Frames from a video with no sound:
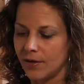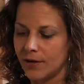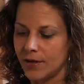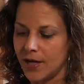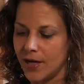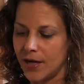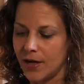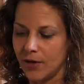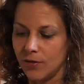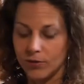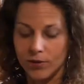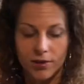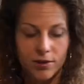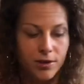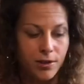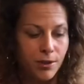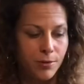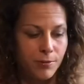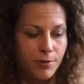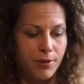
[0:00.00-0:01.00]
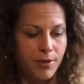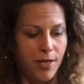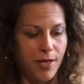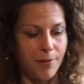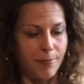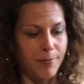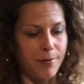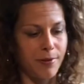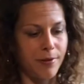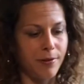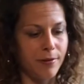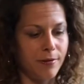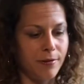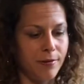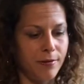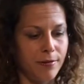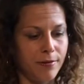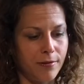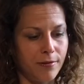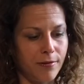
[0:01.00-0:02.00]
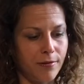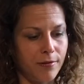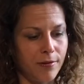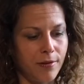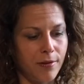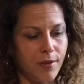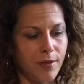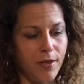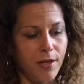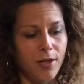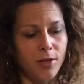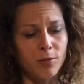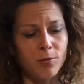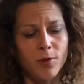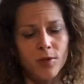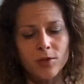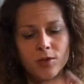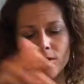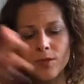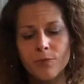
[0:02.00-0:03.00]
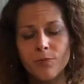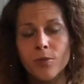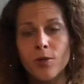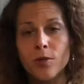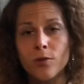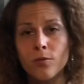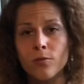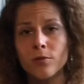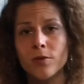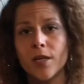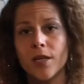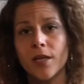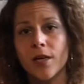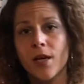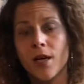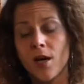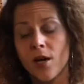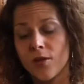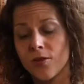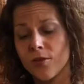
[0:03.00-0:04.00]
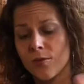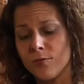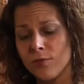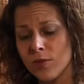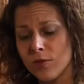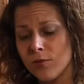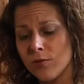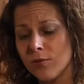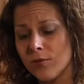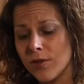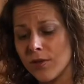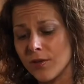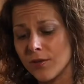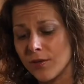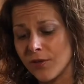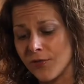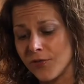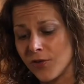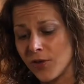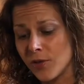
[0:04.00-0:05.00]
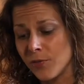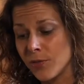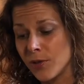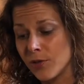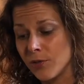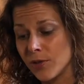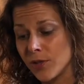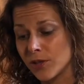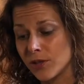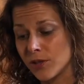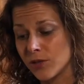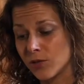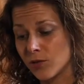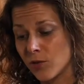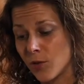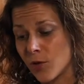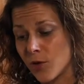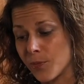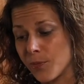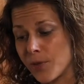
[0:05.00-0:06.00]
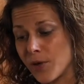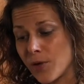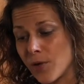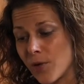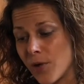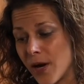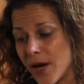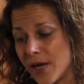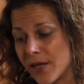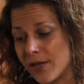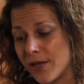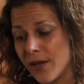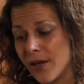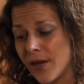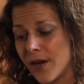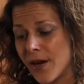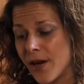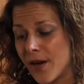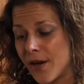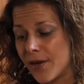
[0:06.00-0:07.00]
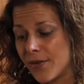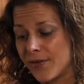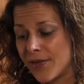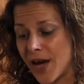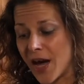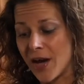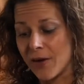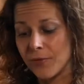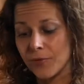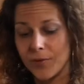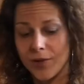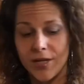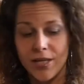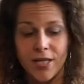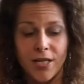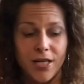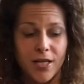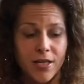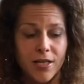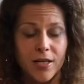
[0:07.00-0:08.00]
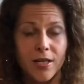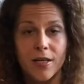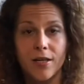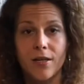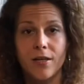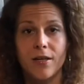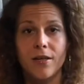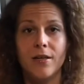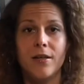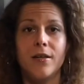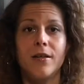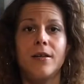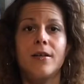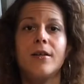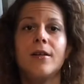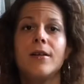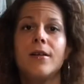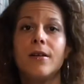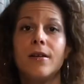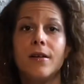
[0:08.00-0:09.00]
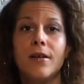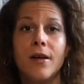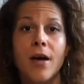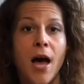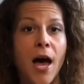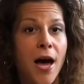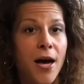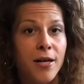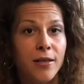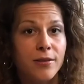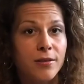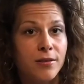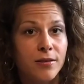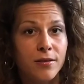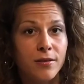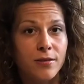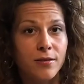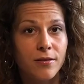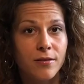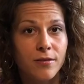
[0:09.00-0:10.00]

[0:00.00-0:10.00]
Now let's see what's happening. As well as the moon, like the moon, the full moon is in Scorpio, and that reading has